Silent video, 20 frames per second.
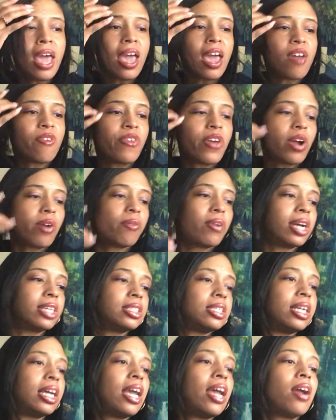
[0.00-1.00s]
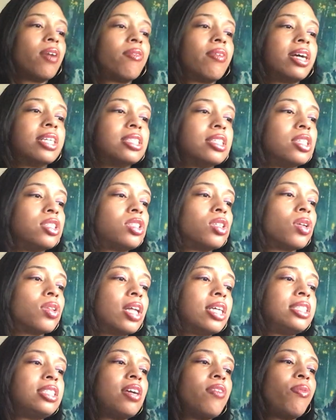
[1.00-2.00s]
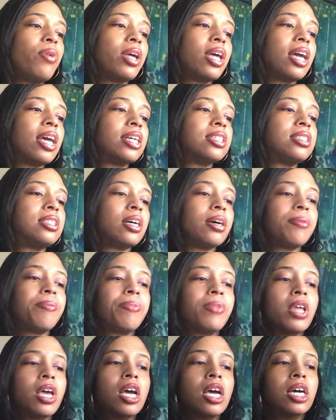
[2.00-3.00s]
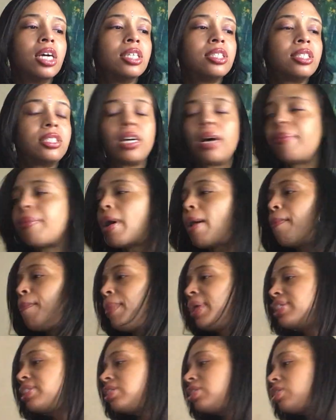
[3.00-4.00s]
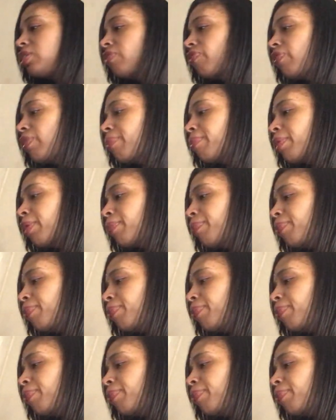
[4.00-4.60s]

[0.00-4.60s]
If it resonates, it resonates. So let's see if we could get some messages from your